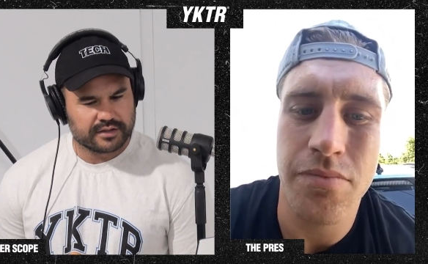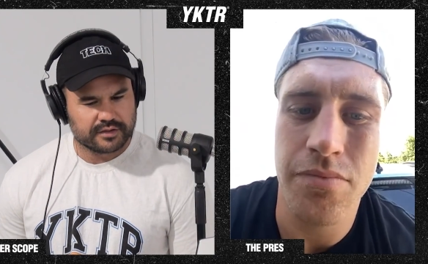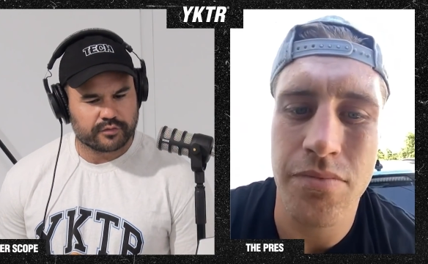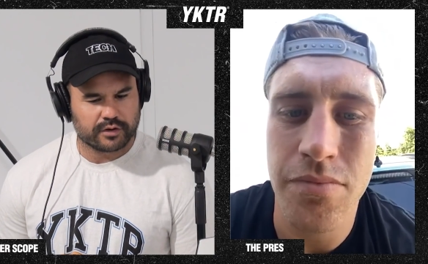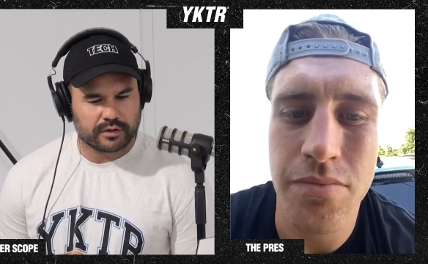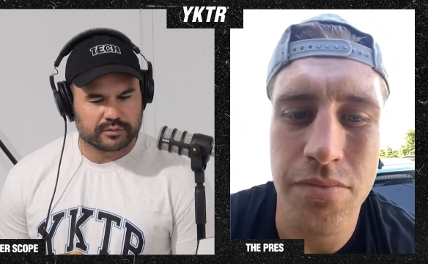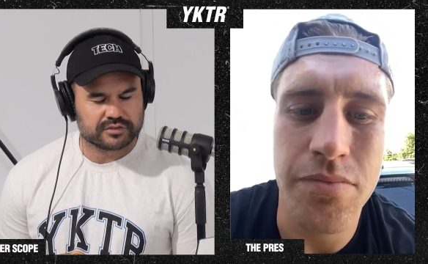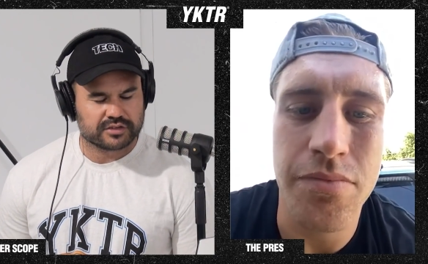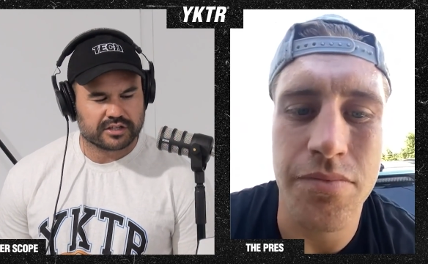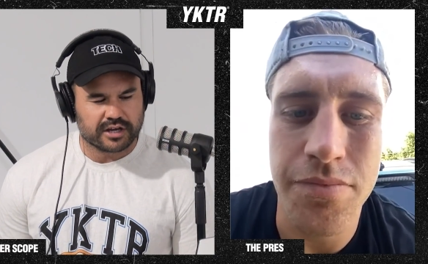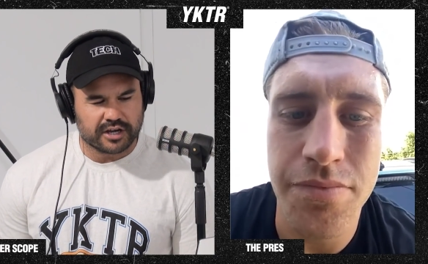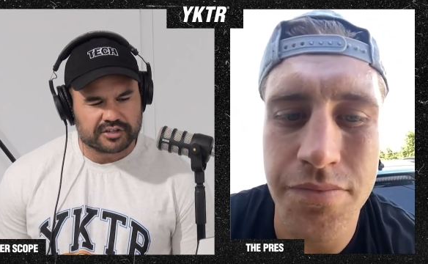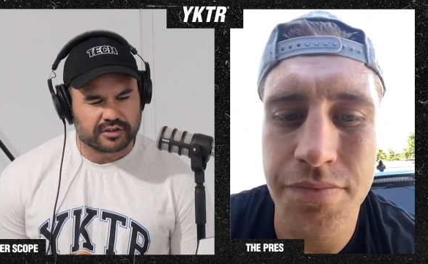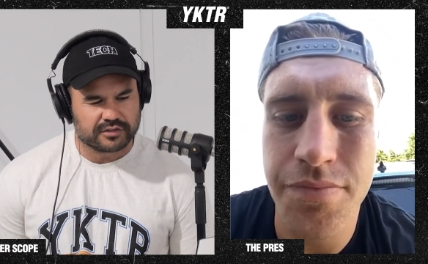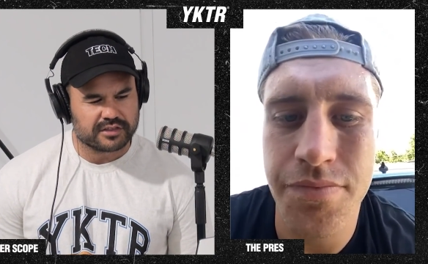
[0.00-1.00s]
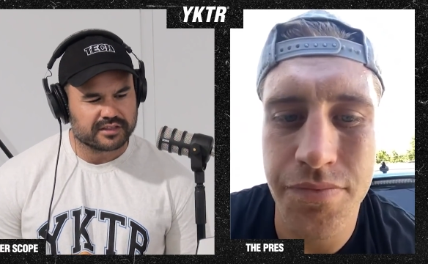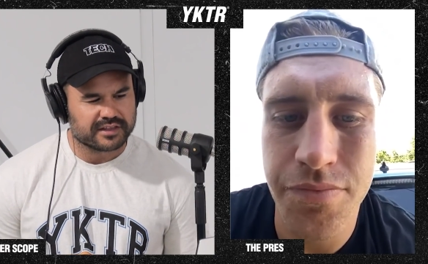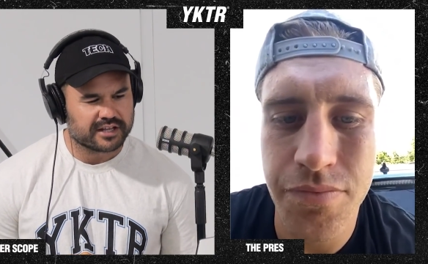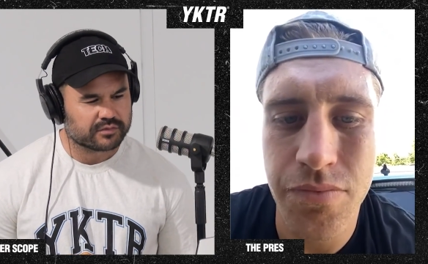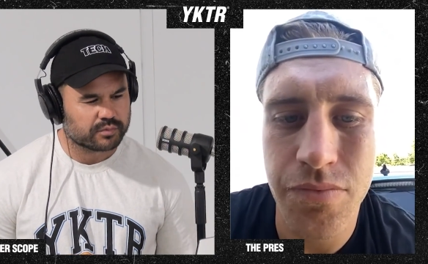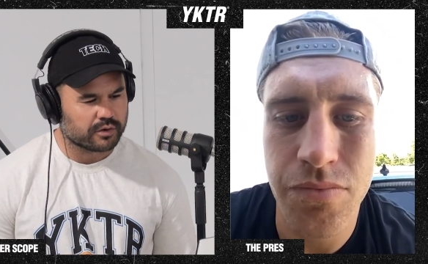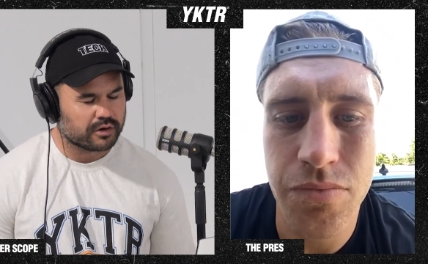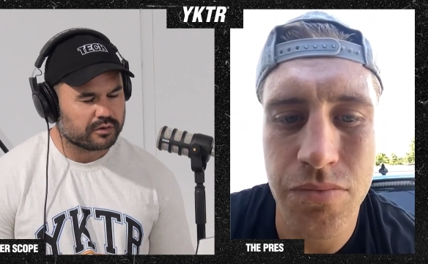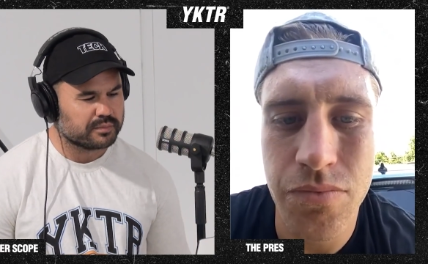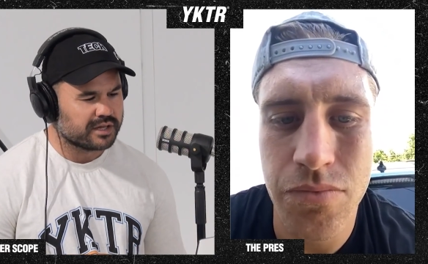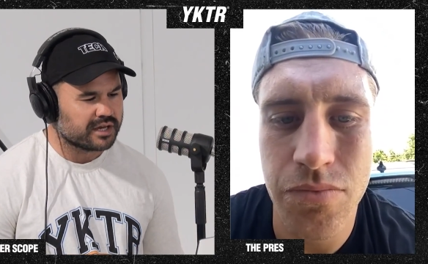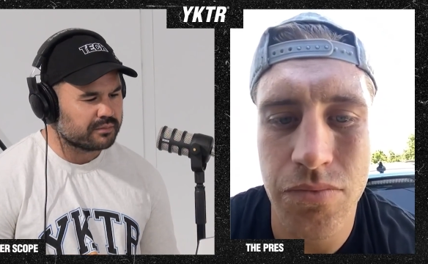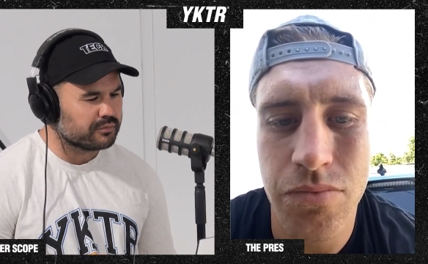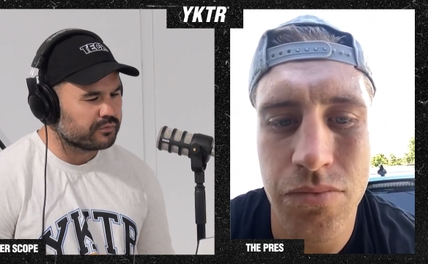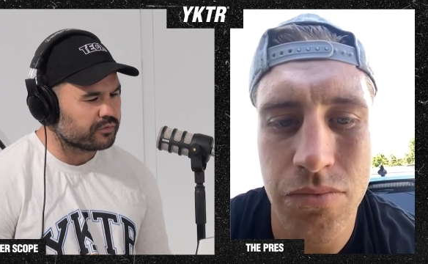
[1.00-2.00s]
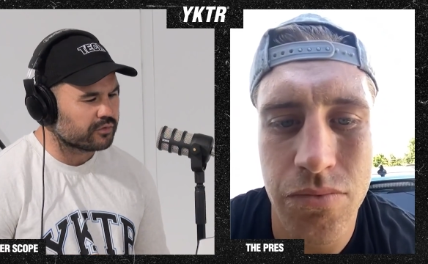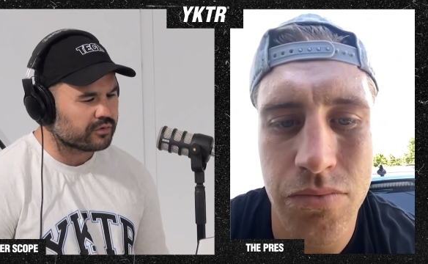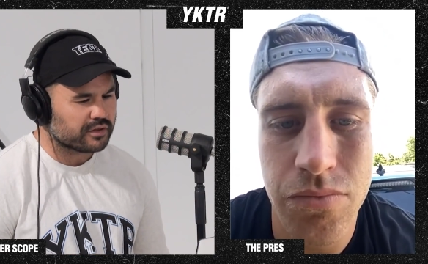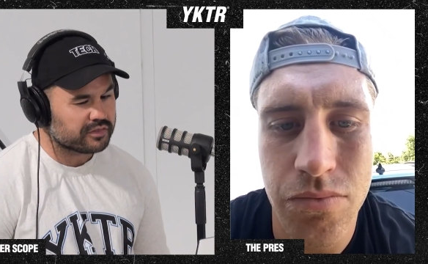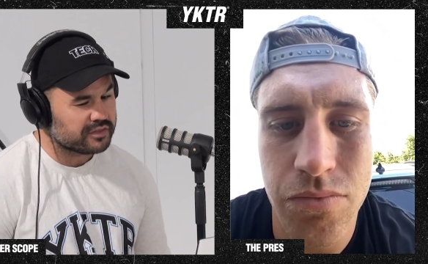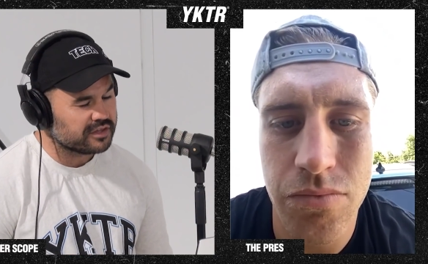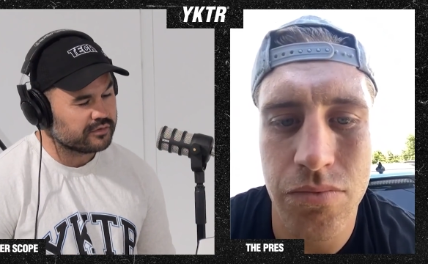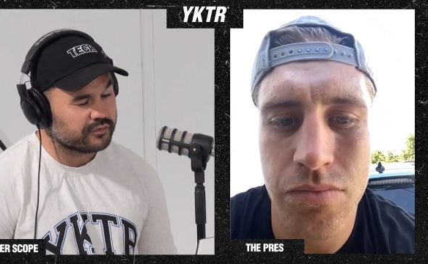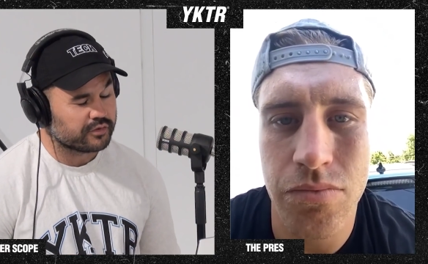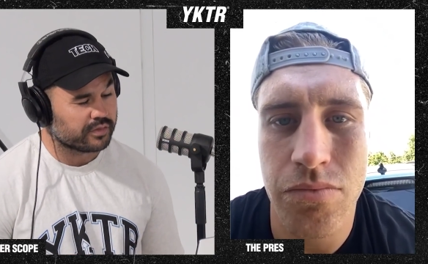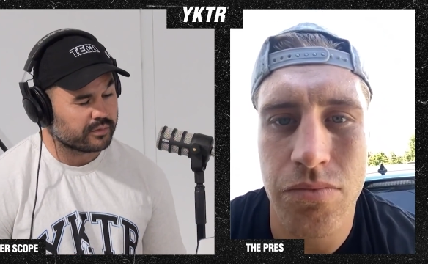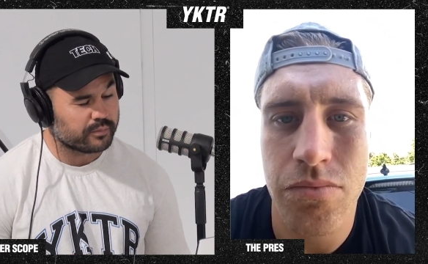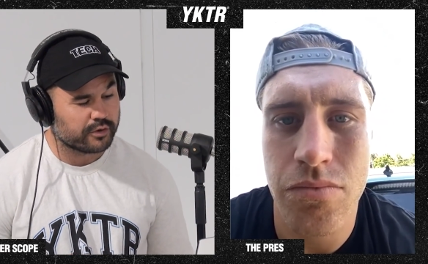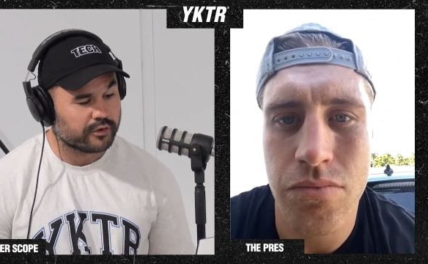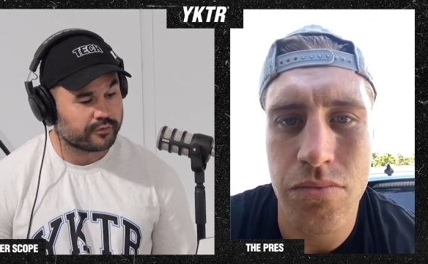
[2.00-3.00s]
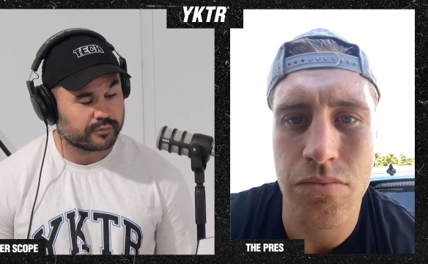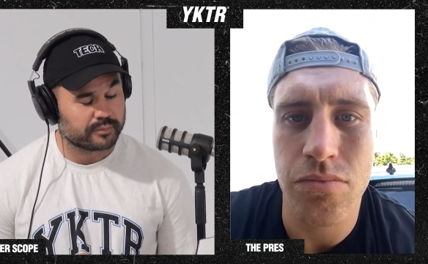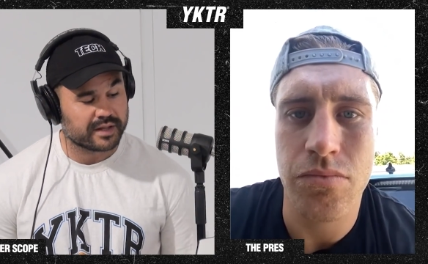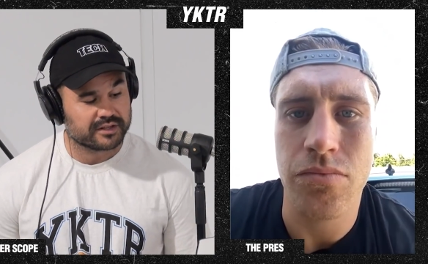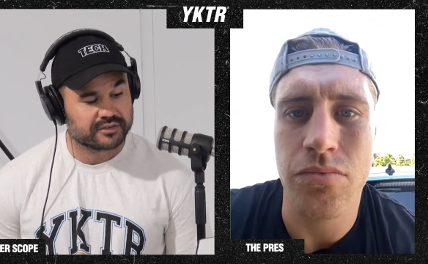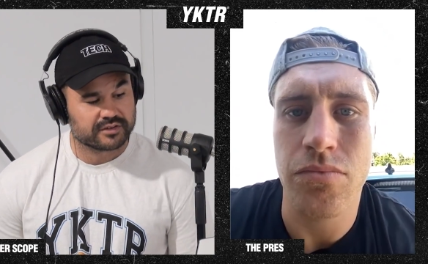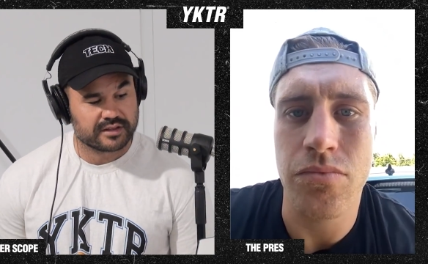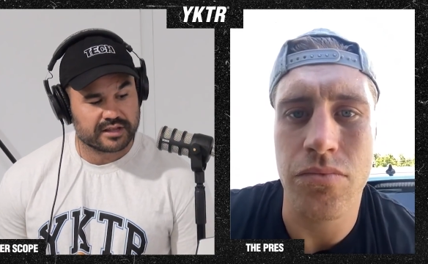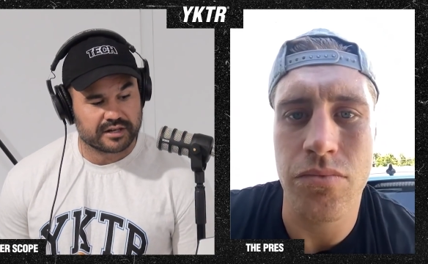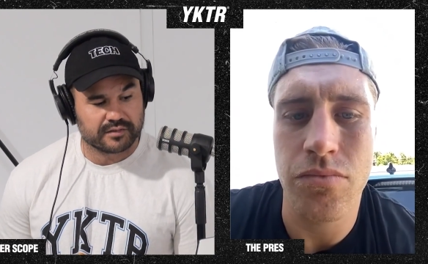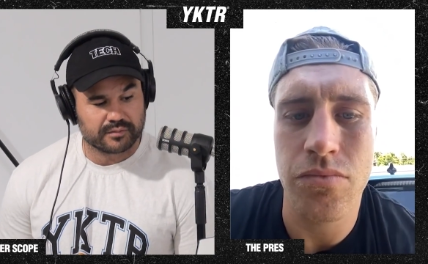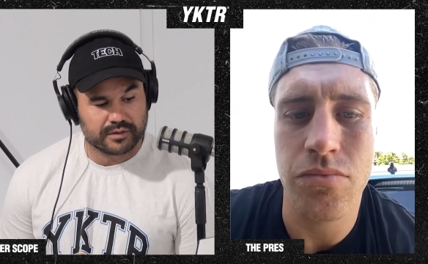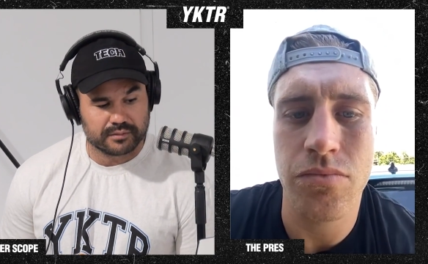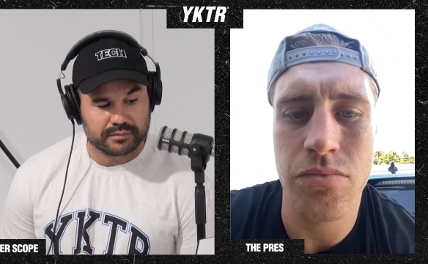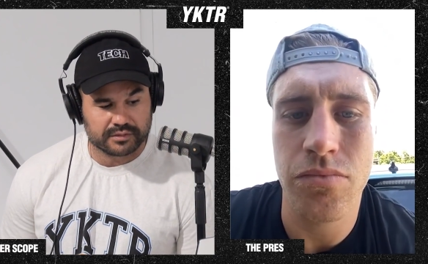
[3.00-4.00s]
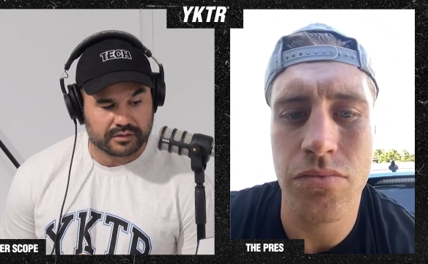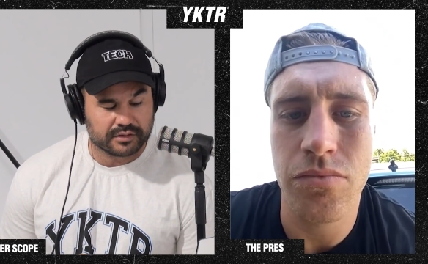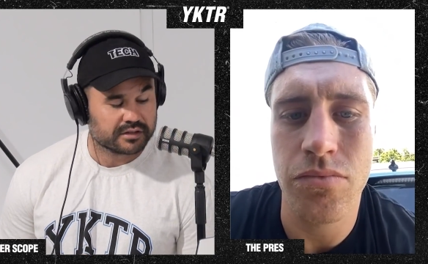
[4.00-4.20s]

Speaker 1: if I was to coach, I think that's where I'd be aiming for, and I think you've got the perfect balance of that at the moment.